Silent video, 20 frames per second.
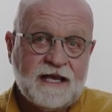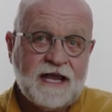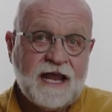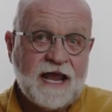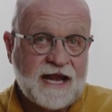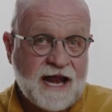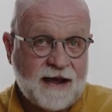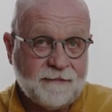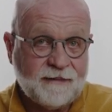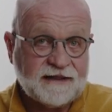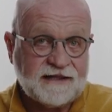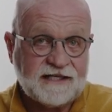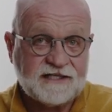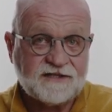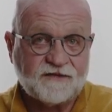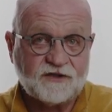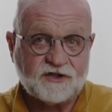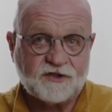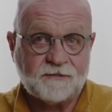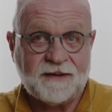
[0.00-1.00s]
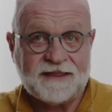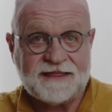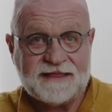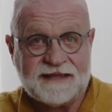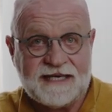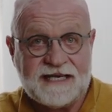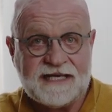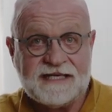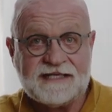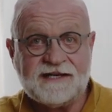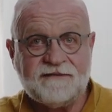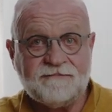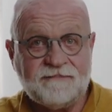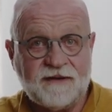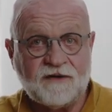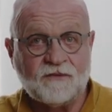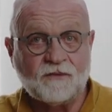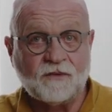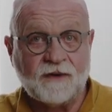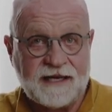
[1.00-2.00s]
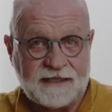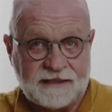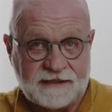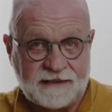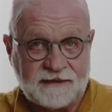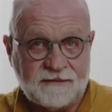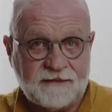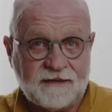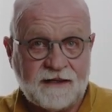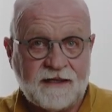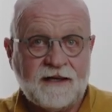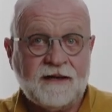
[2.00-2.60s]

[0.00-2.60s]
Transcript: And how about this verse? But these have been written,